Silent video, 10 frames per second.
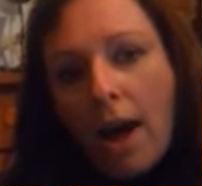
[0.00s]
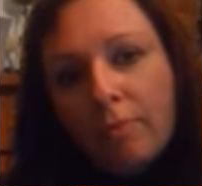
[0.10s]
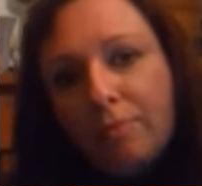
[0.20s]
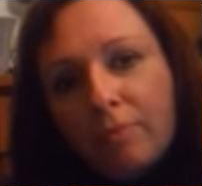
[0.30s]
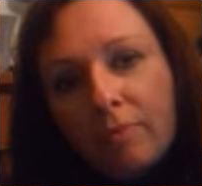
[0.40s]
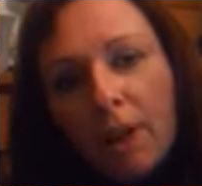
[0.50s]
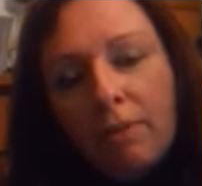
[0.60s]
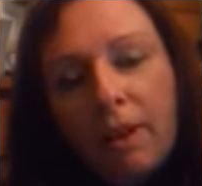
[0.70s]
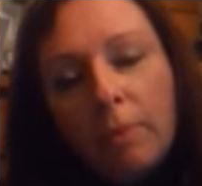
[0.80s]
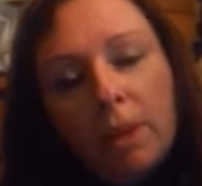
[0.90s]
I
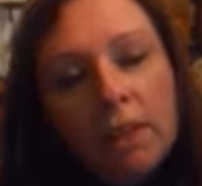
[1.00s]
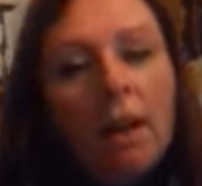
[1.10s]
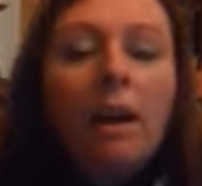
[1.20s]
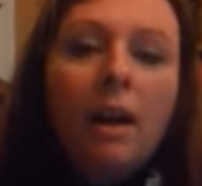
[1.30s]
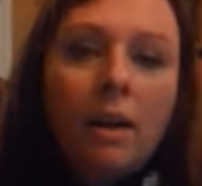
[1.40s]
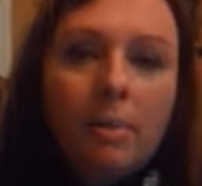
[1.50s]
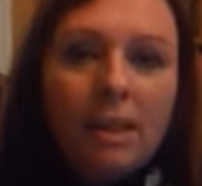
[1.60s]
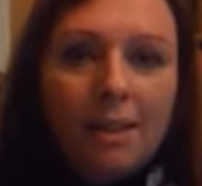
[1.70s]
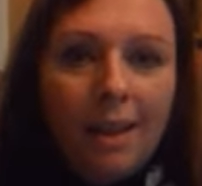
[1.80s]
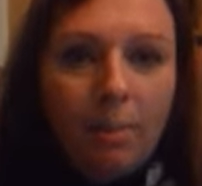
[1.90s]
find my time
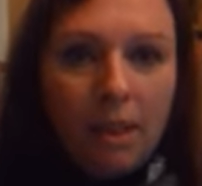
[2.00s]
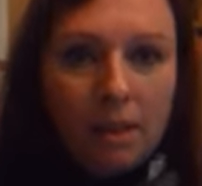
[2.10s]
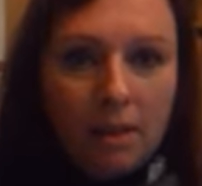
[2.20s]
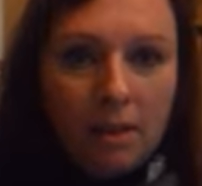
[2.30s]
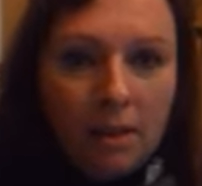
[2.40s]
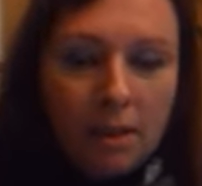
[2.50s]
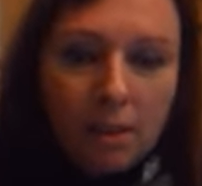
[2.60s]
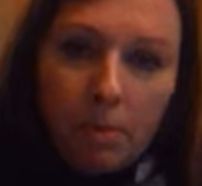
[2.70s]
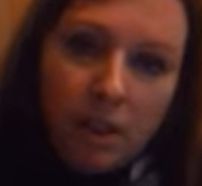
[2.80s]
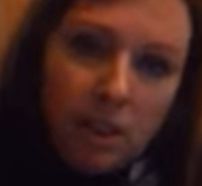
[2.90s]
is limited,
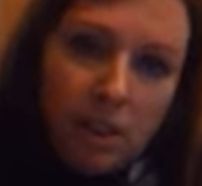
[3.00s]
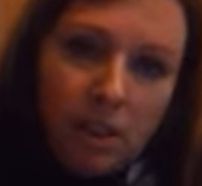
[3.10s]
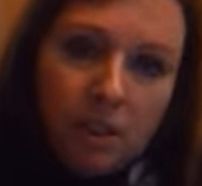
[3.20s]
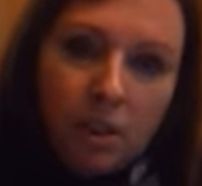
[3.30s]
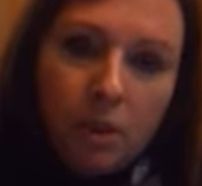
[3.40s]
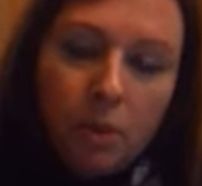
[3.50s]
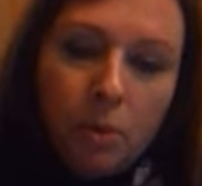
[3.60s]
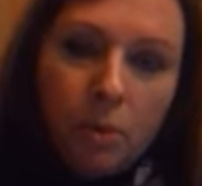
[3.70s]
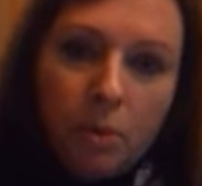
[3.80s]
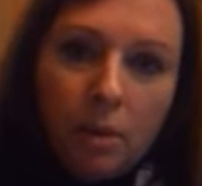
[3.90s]
especially
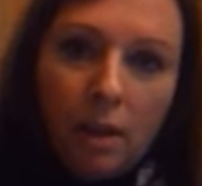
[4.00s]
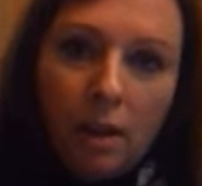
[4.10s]
to